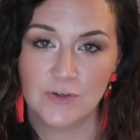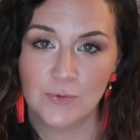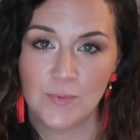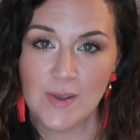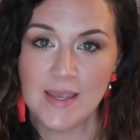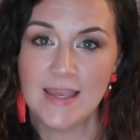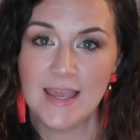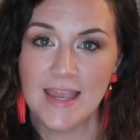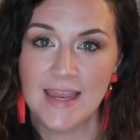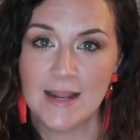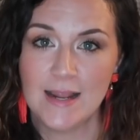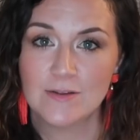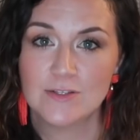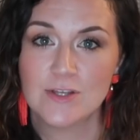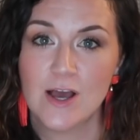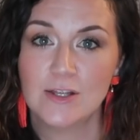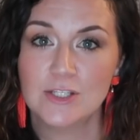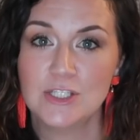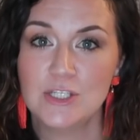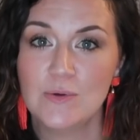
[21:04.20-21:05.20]
your week, and I'll
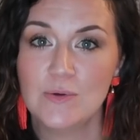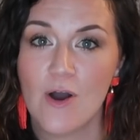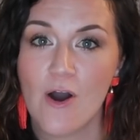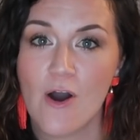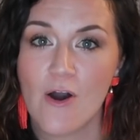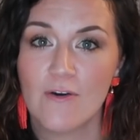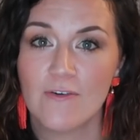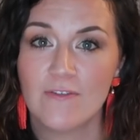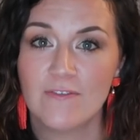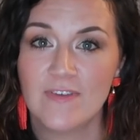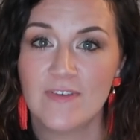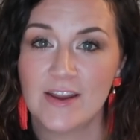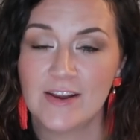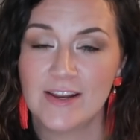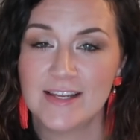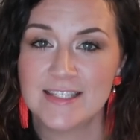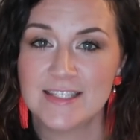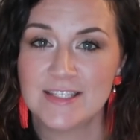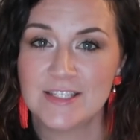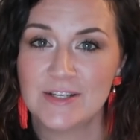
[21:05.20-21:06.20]
talk to you all
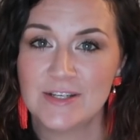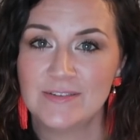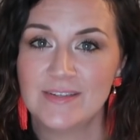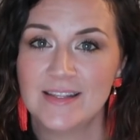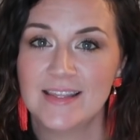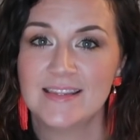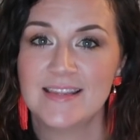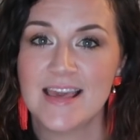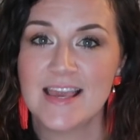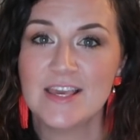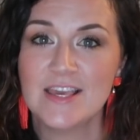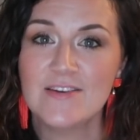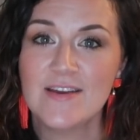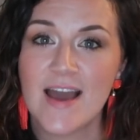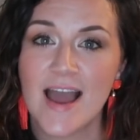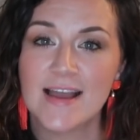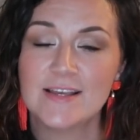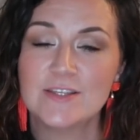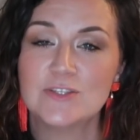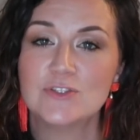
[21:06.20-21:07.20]
very soon. Thank you
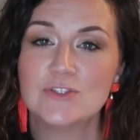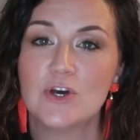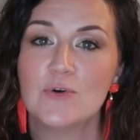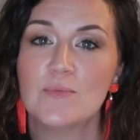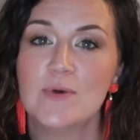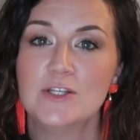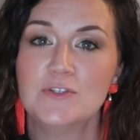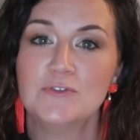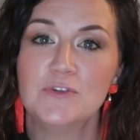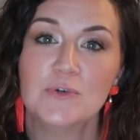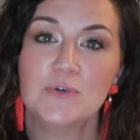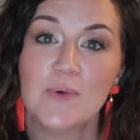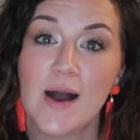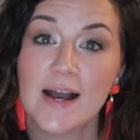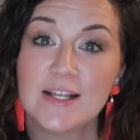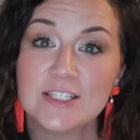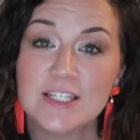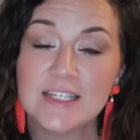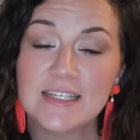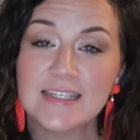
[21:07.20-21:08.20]
guys so much for
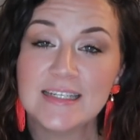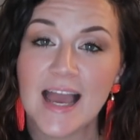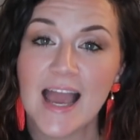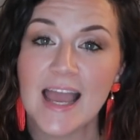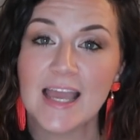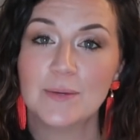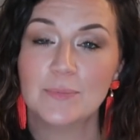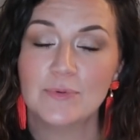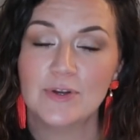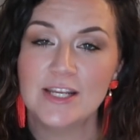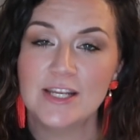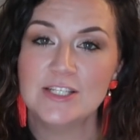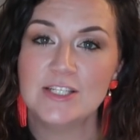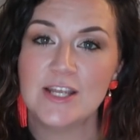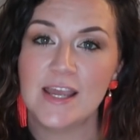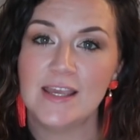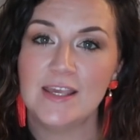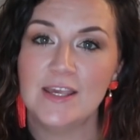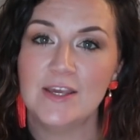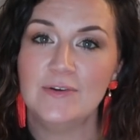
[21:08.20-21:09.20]
watching. I
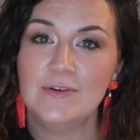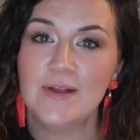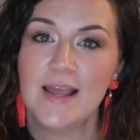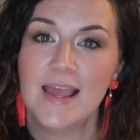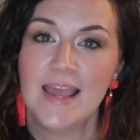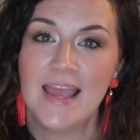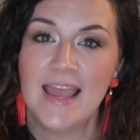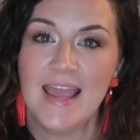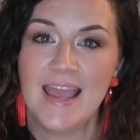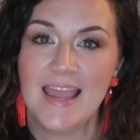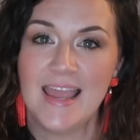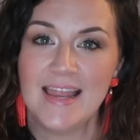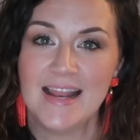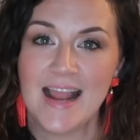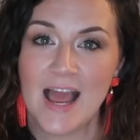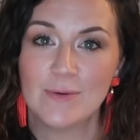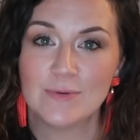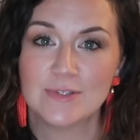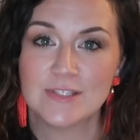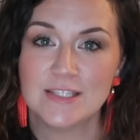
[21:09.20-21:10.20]
appreciate you,
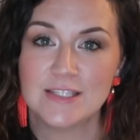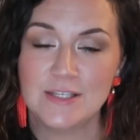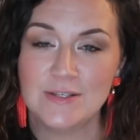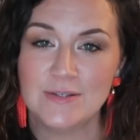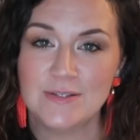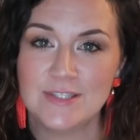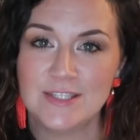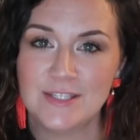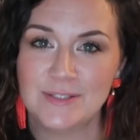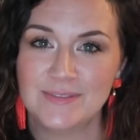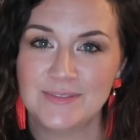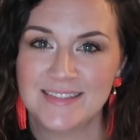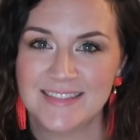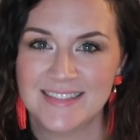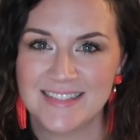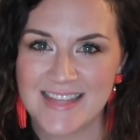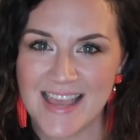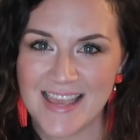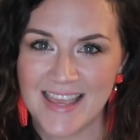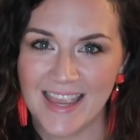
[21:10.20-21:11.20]
and I will see you soon.
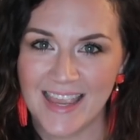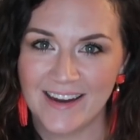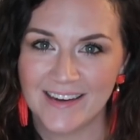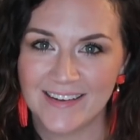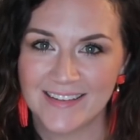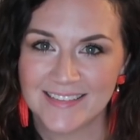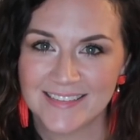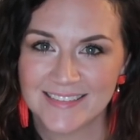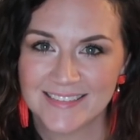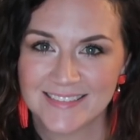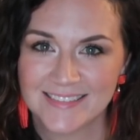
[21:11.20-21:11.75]
Take care.